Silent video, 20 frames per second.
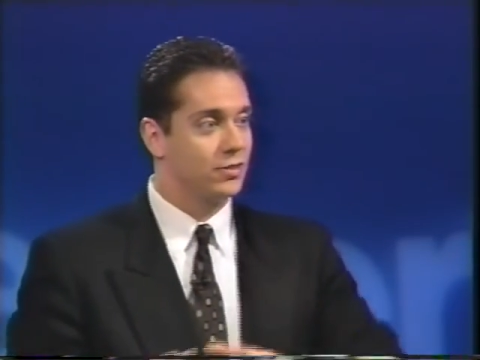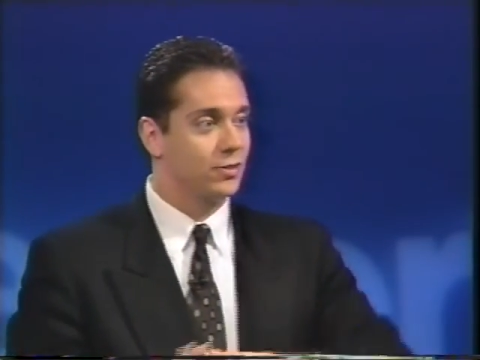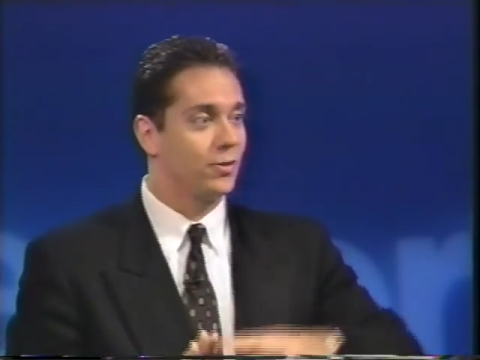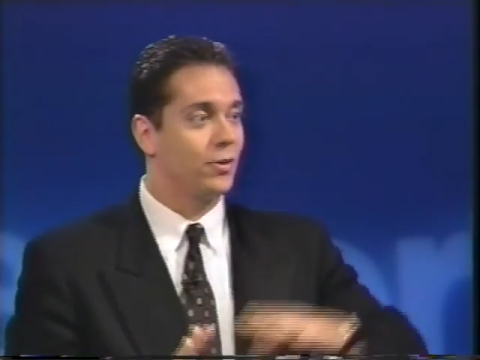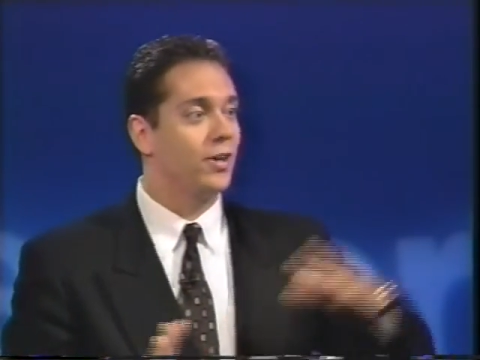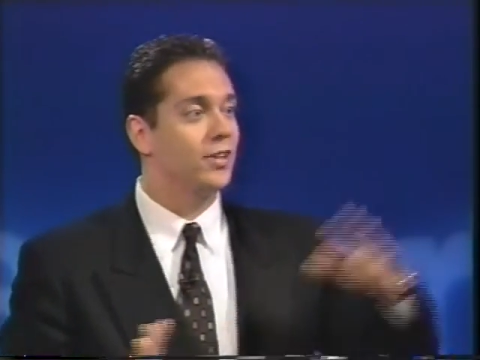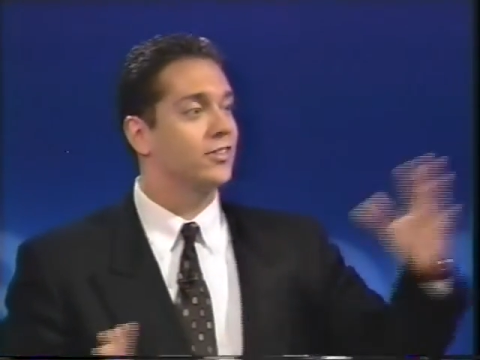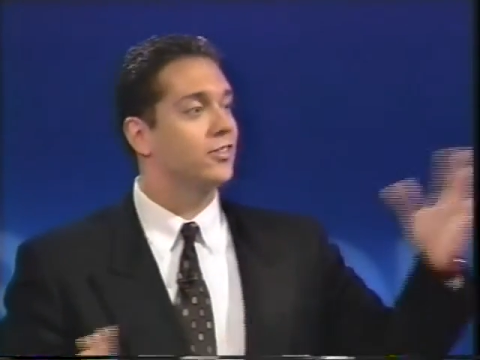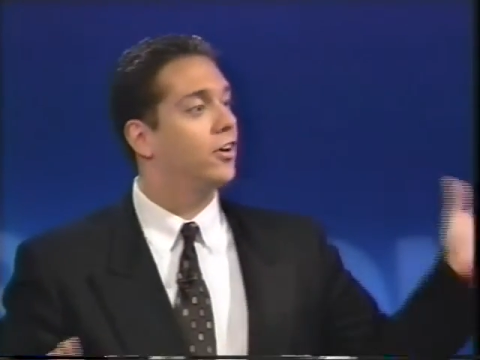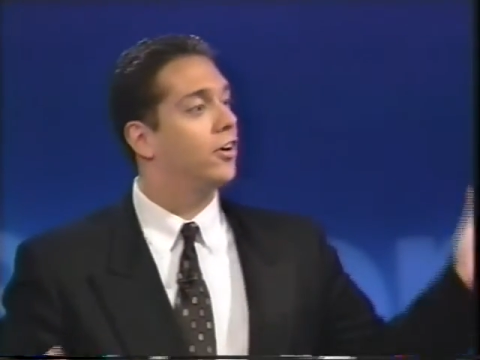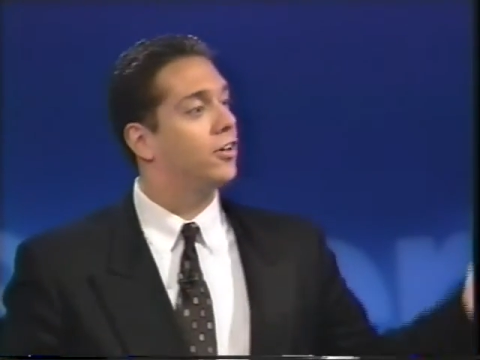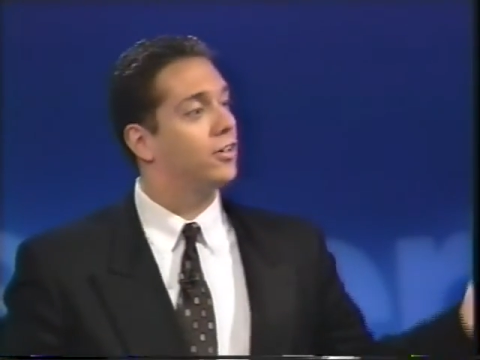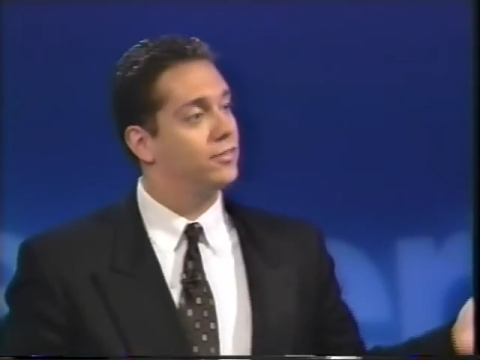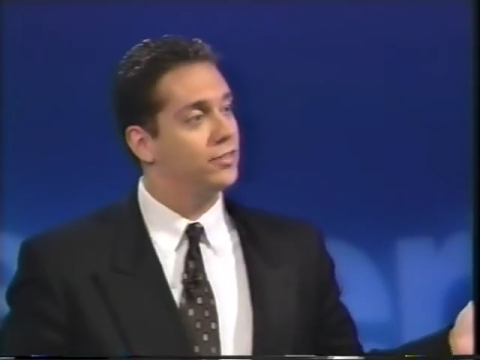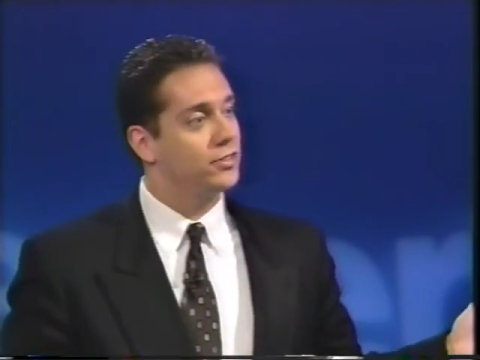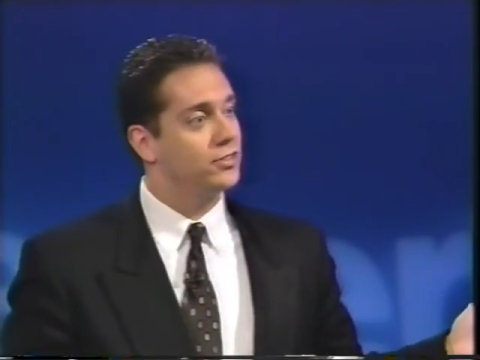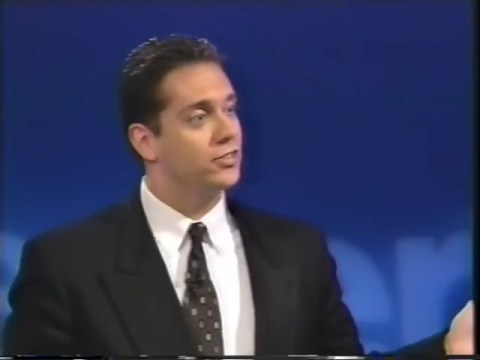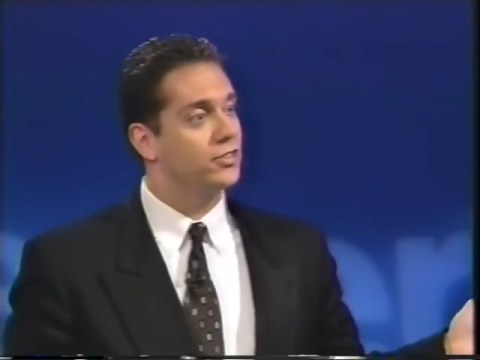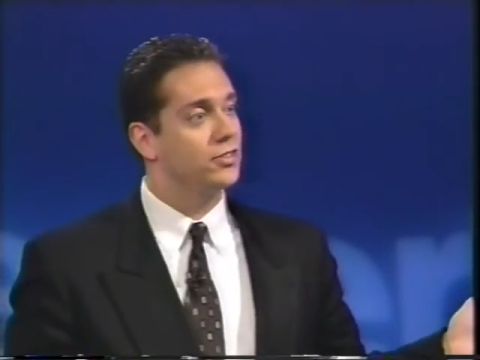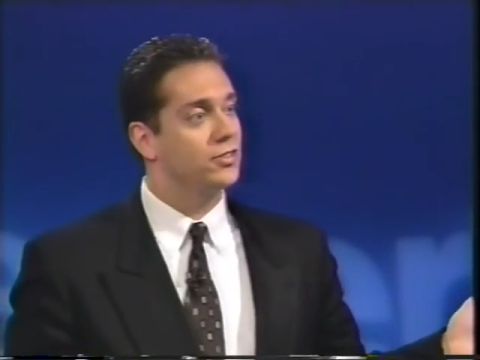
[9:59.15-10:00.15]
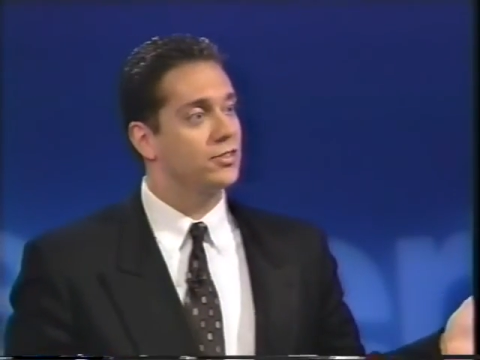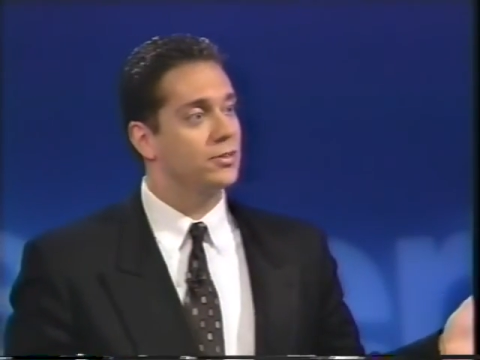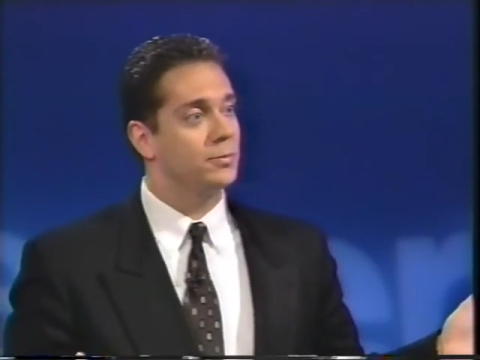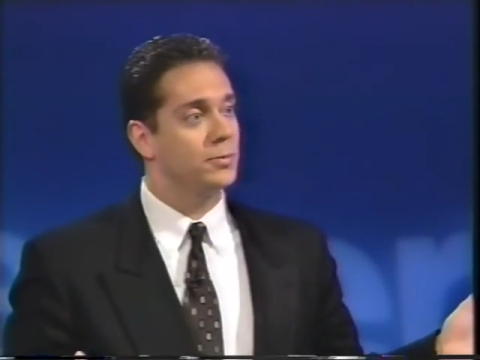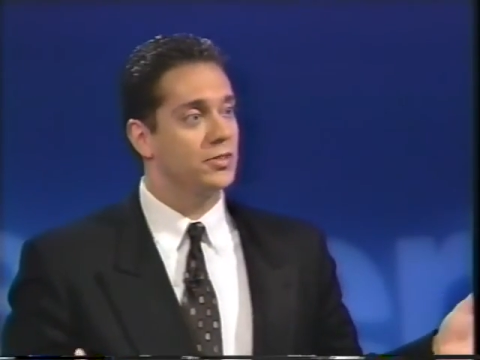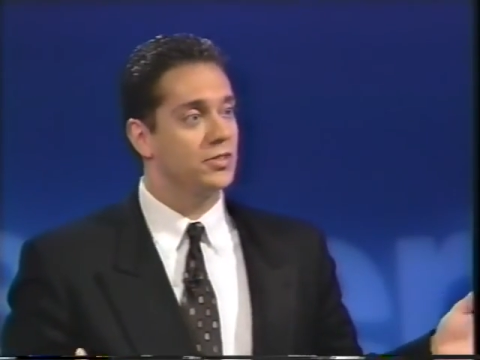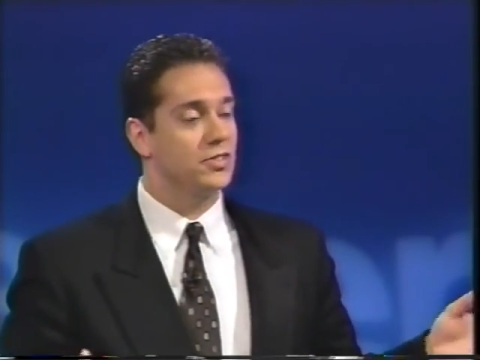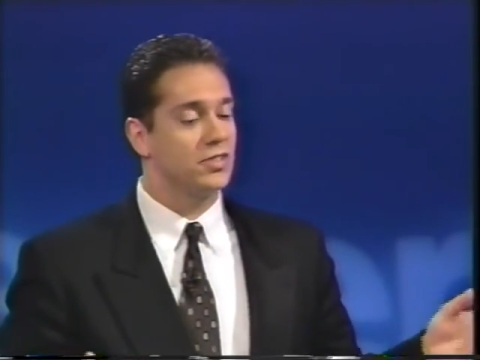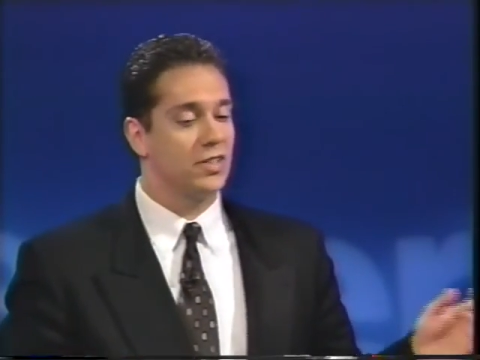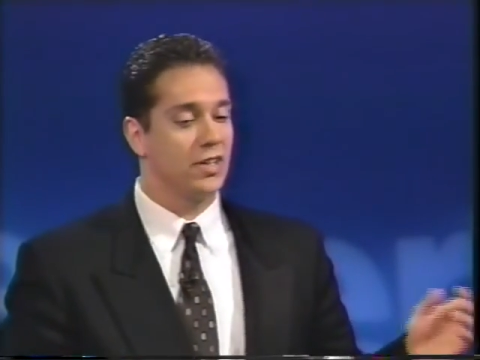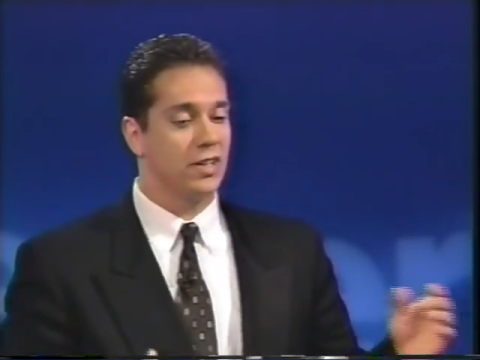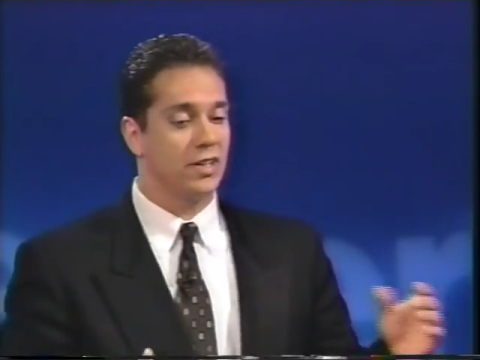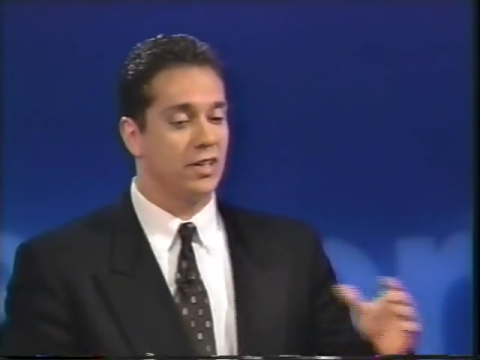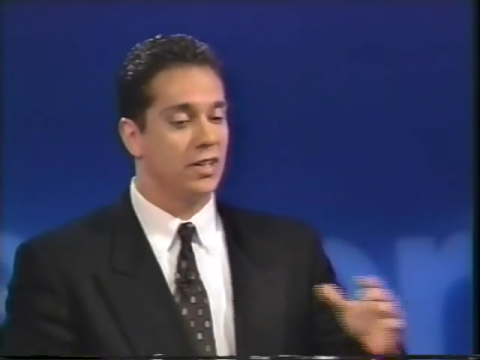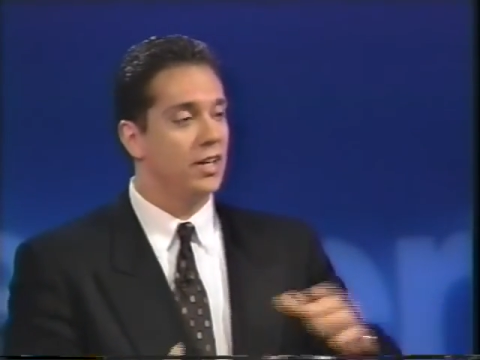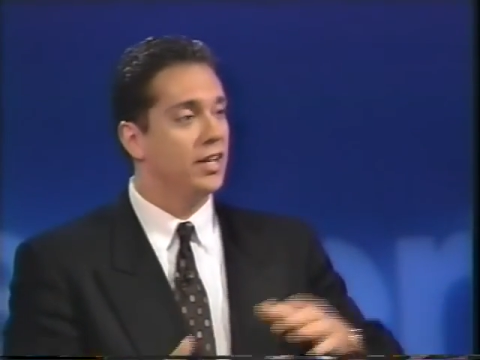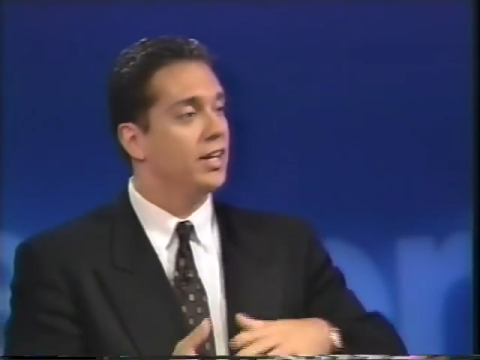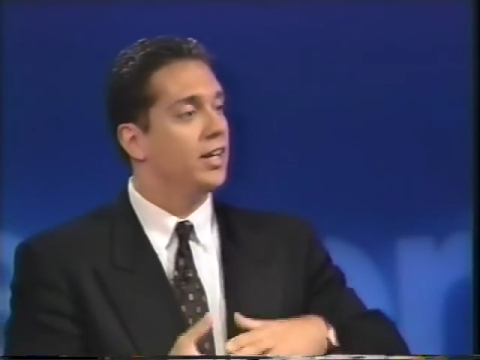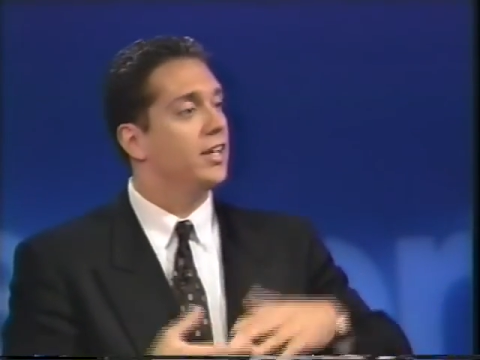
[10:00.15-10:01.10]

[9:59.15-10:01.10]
across all of our system and say,